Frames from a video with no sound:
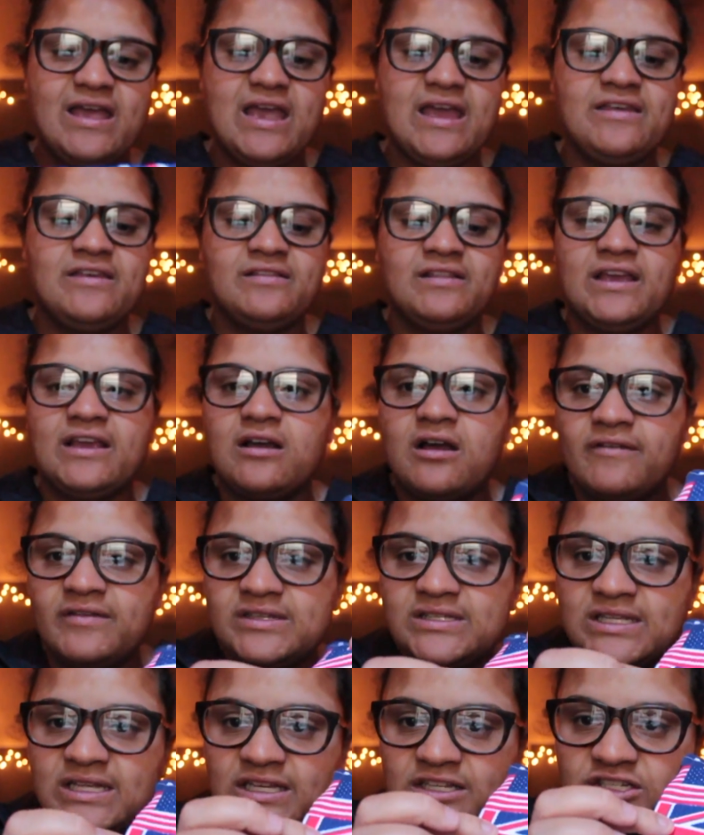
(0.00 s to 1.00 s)
And, like,
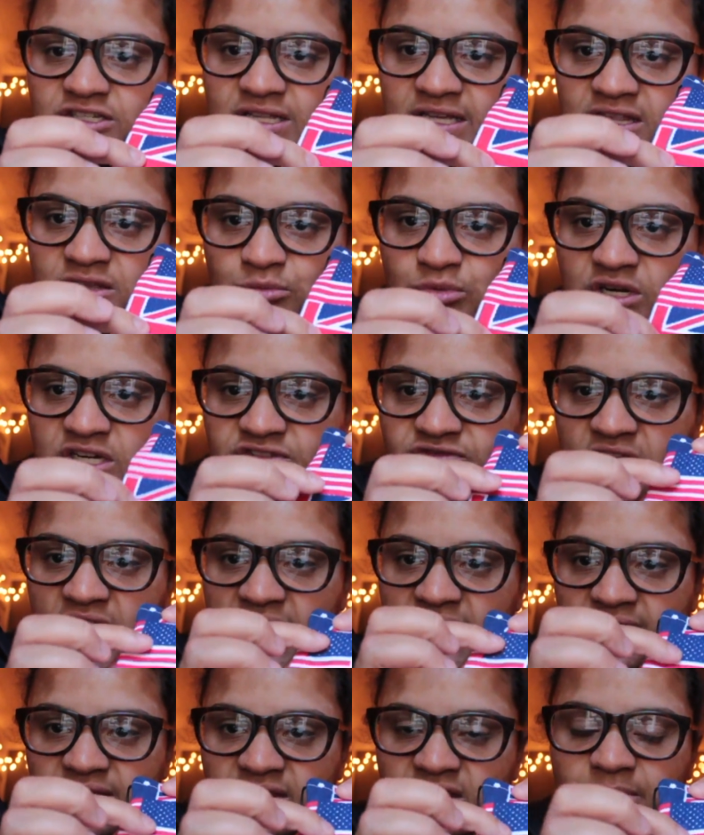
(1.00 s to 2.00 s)
obviously, like, just, like, the British
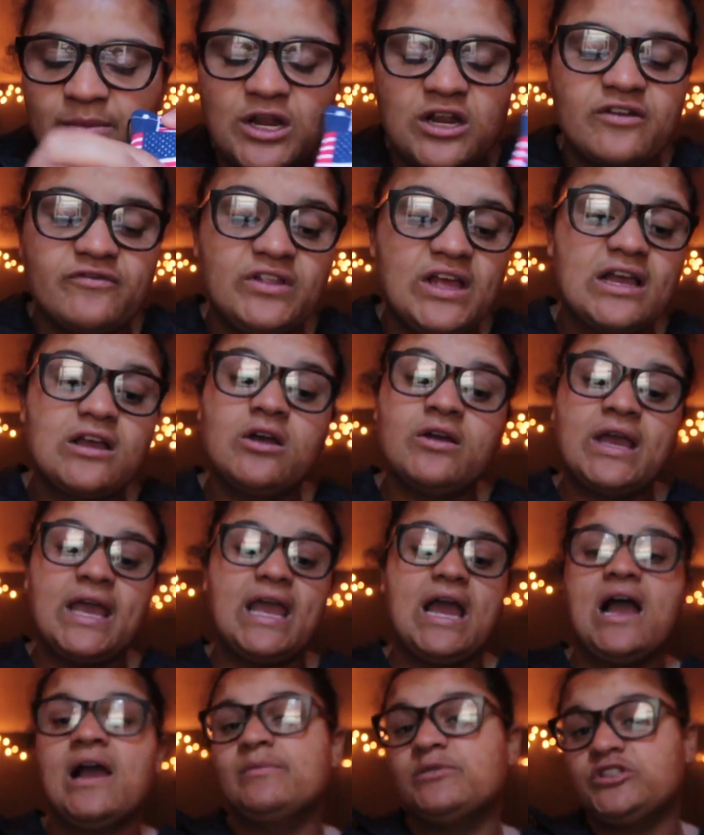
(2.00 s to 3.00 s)
flag and the American flag.
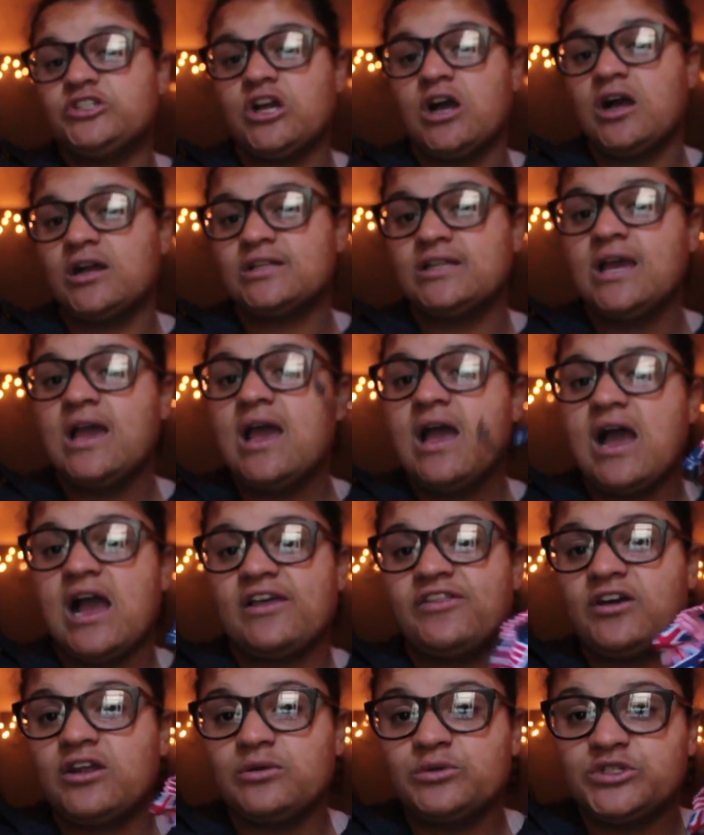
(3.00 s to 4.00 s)
Okay, I'm shocked.
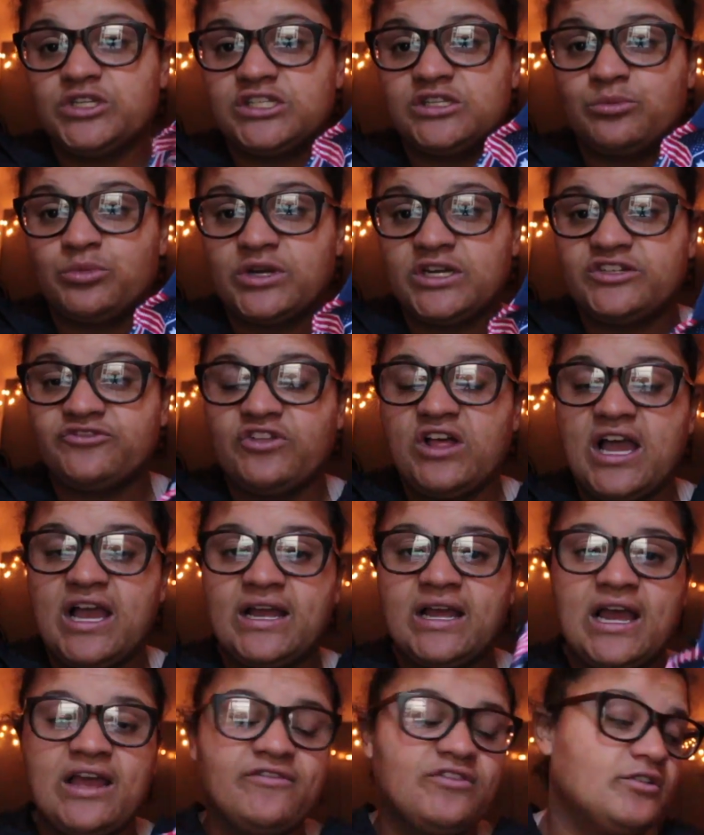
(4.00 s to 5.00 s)
I thought it was just the British
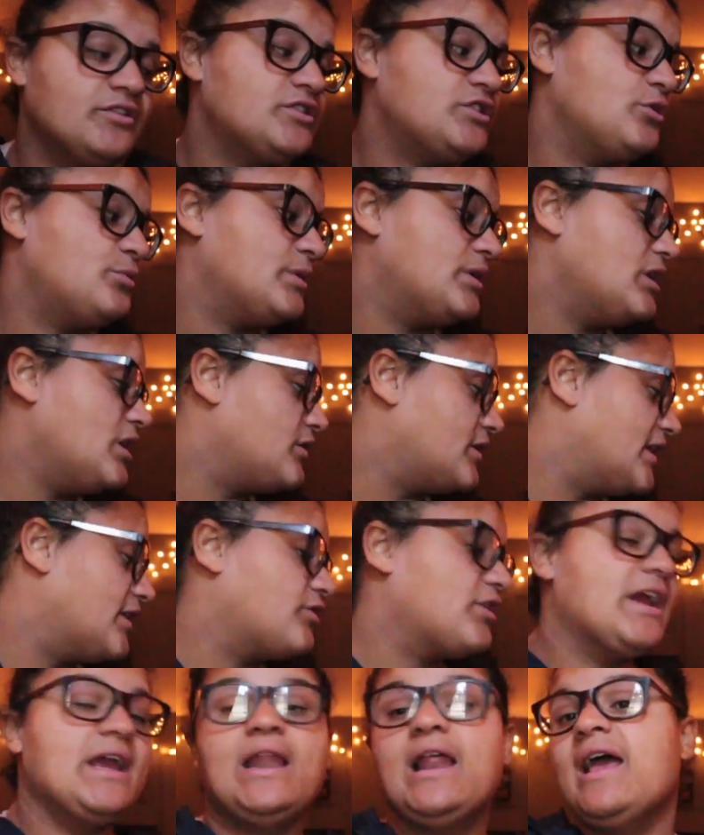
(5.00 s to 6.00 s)
flag. I feel stupid. Okay,
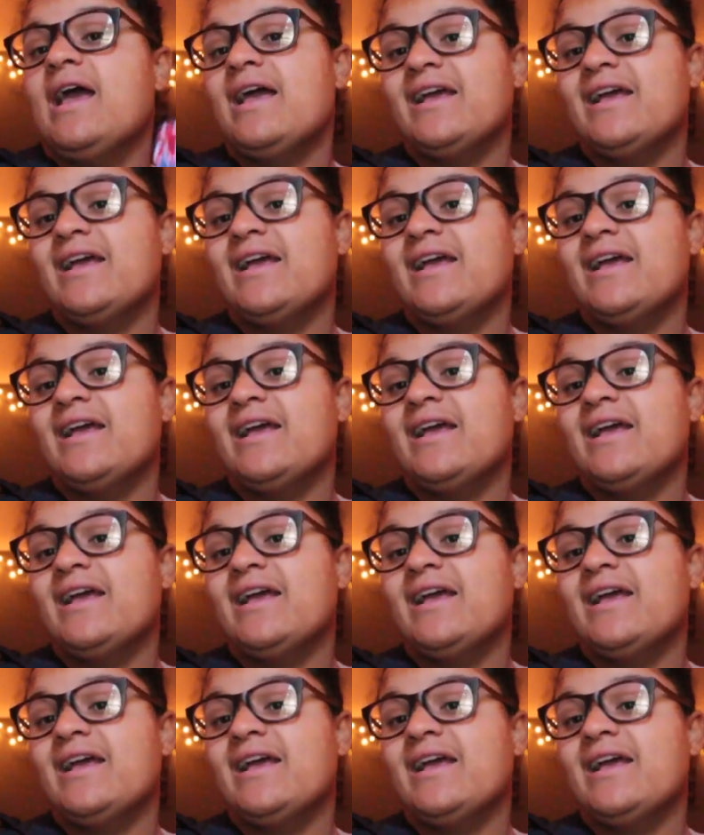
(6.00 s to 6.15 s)
great.